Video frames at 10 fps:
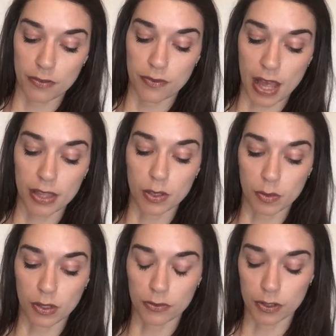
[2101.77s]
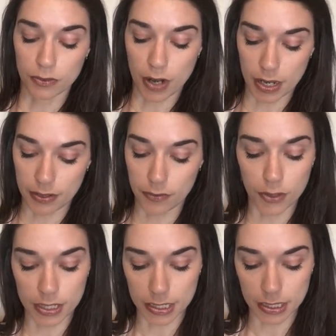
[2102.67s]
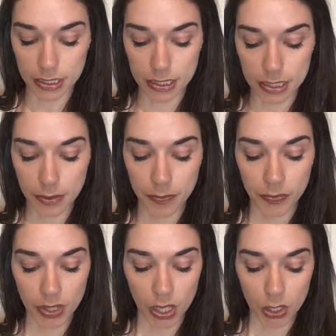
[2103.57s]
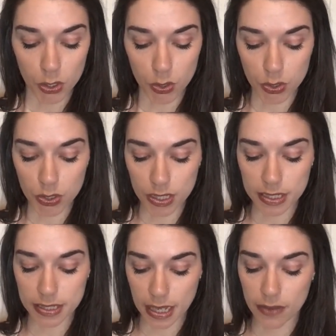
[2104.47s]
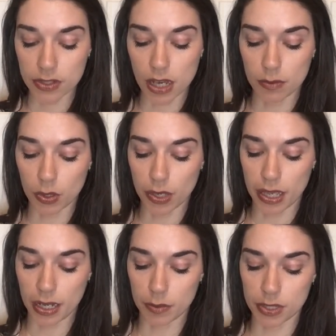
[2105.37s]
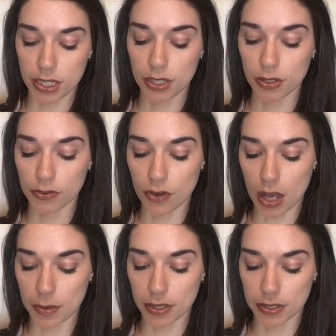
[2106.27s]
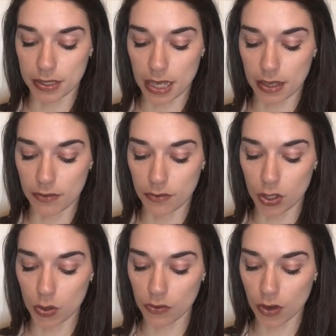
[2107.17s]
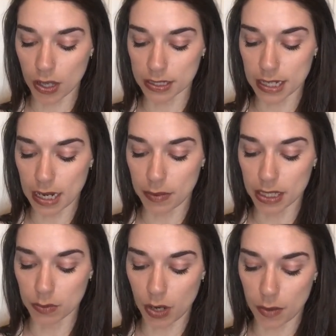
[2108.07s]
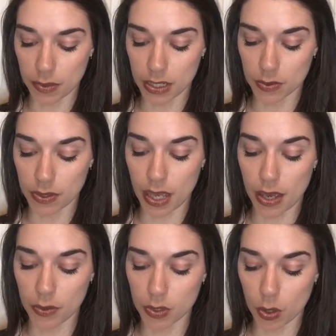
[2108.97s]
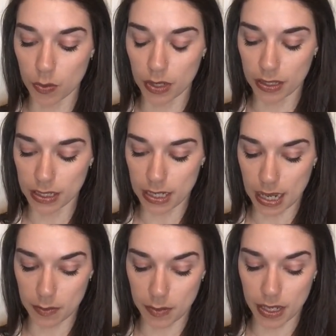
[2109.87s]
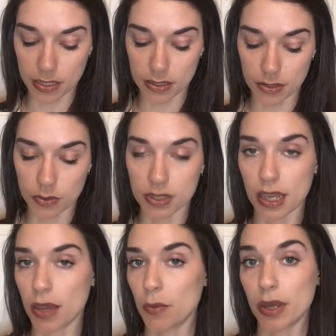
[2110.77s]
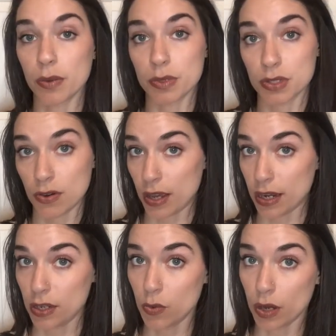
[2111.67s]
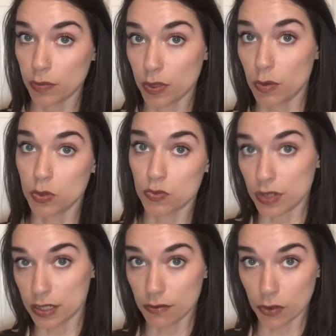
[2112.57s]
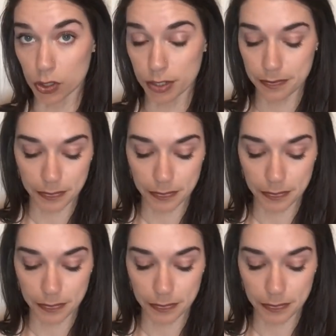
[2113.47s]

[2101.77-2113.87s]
valuable for a variety of reasons. Users can save time locating a particular file because they can view a file's database properties without opening the database. So say when it was created, you want the most recent version.